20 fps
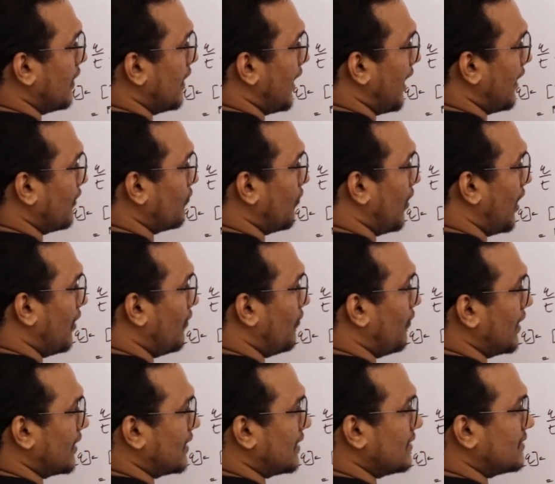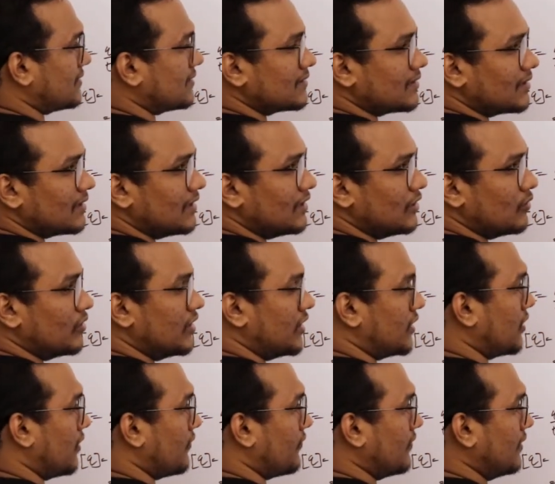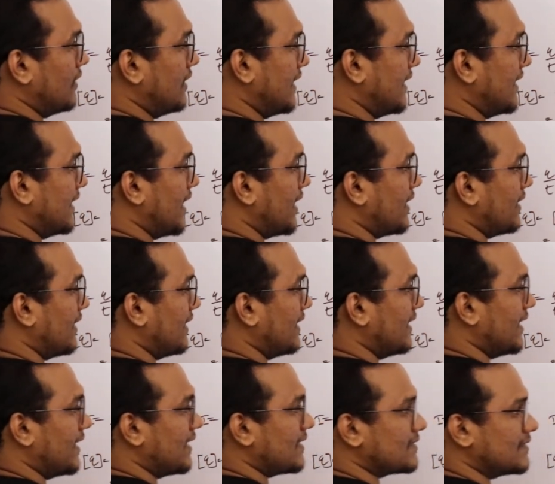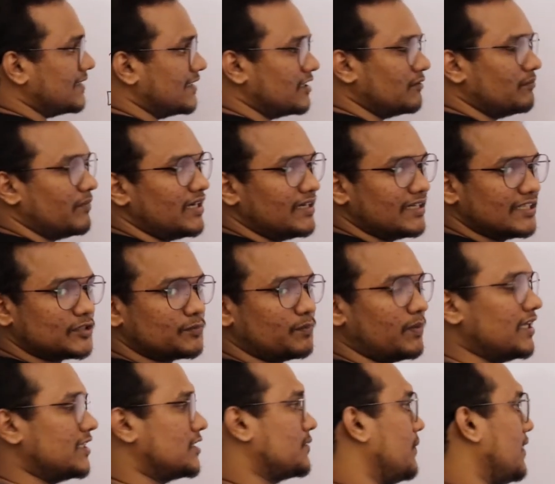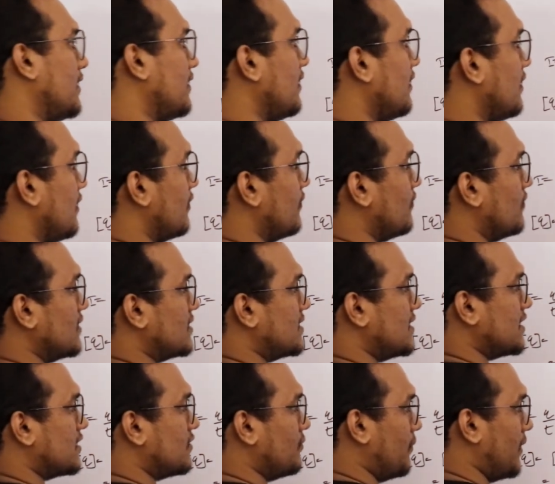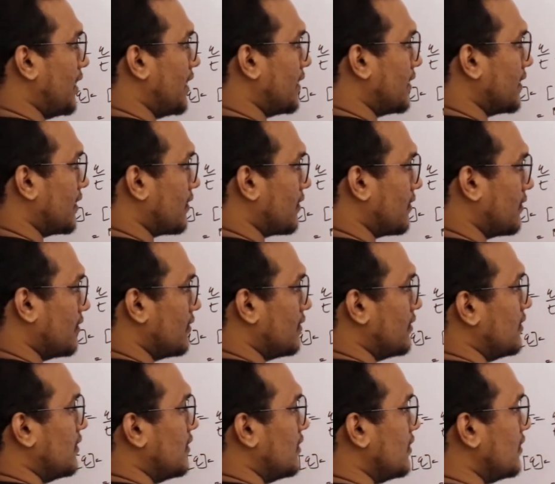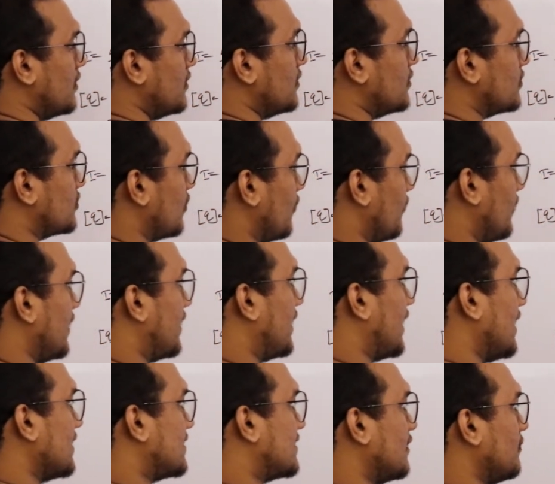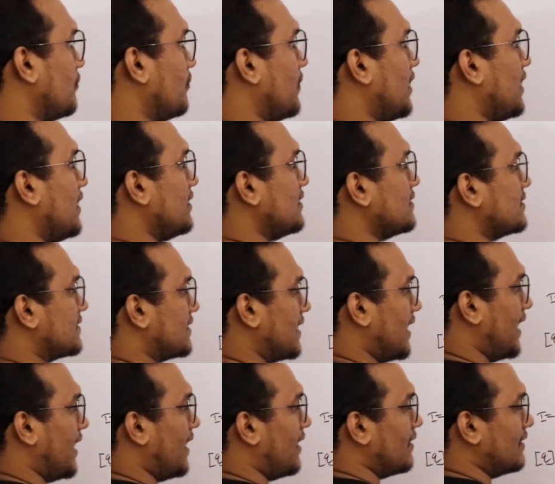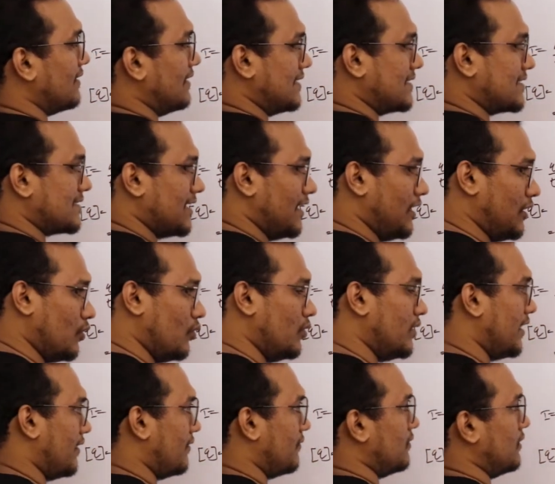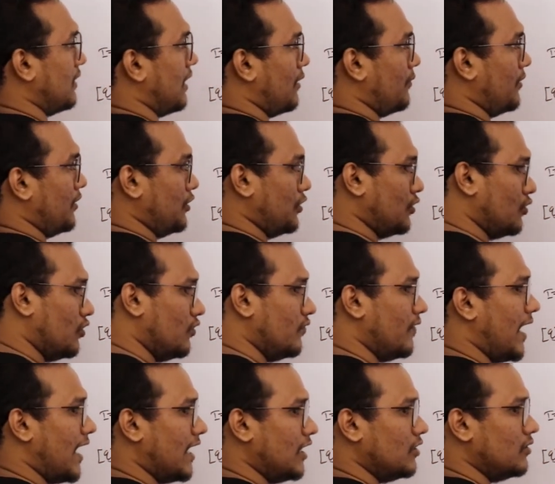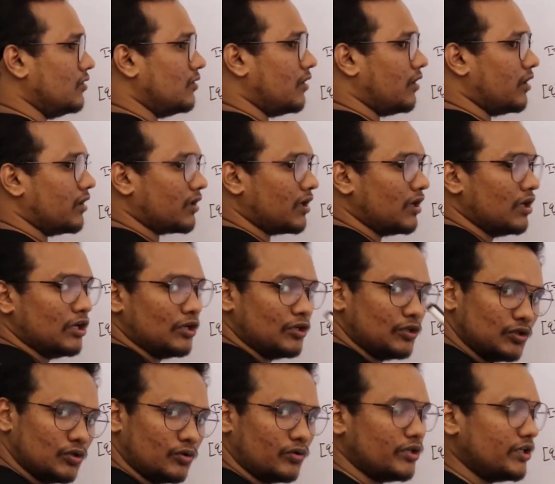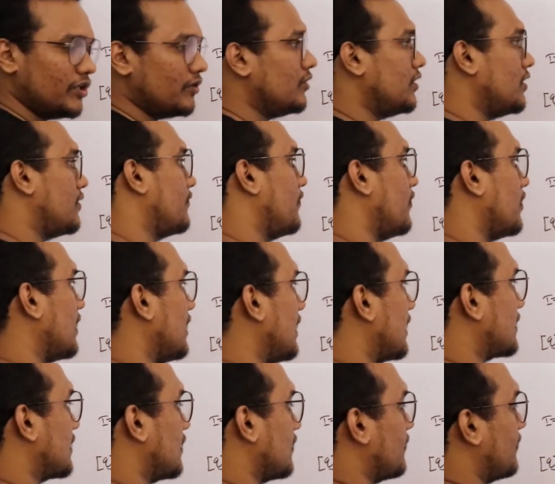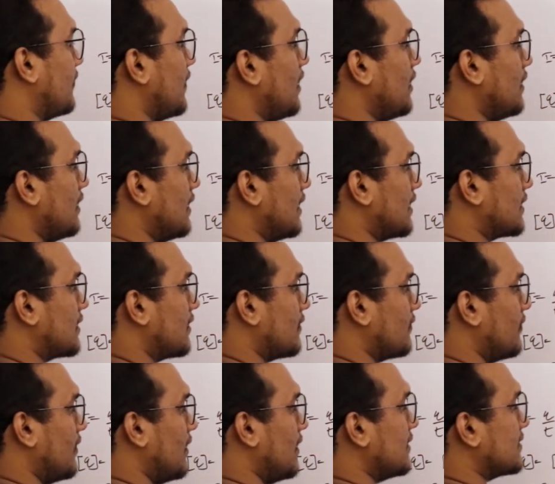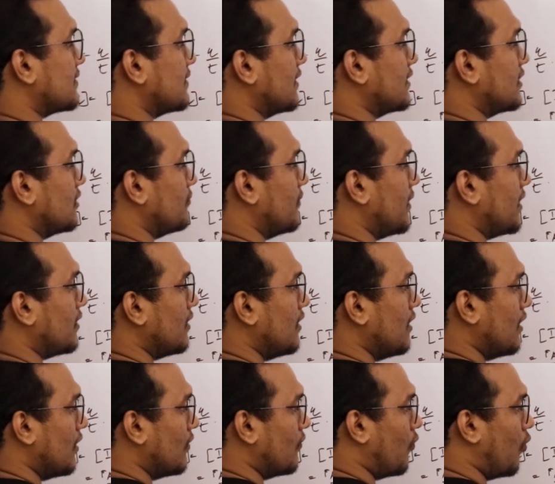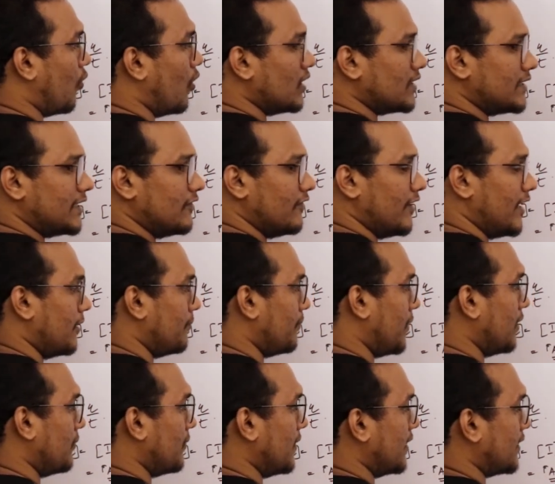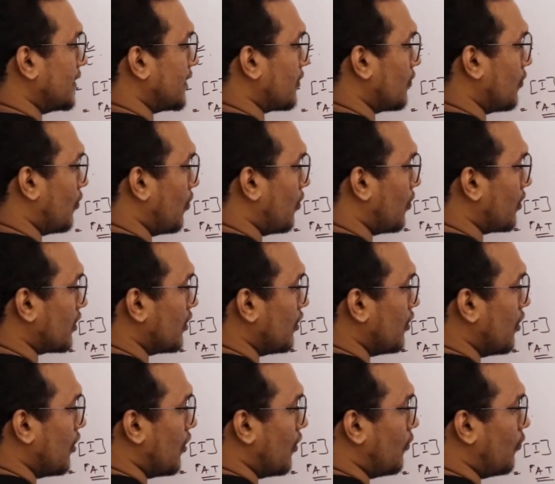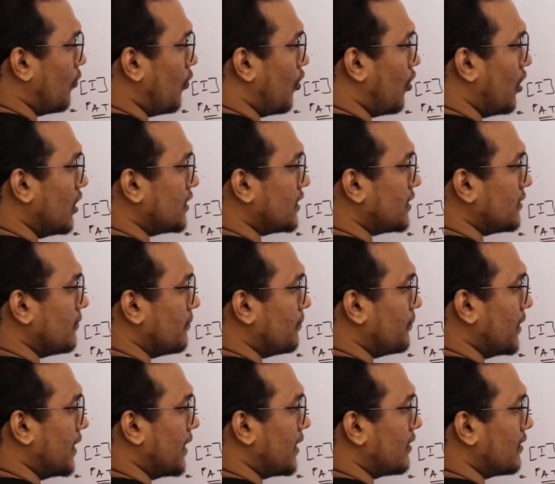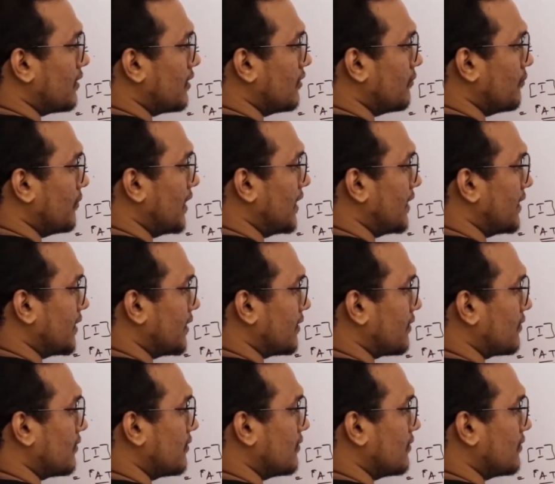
And what is unit of dr? Dr is nothing but displacement, which is meter. So we can simply say this is a new value or new unit for electric field. Electric field is nothing but volt divided by meter or volt per meter.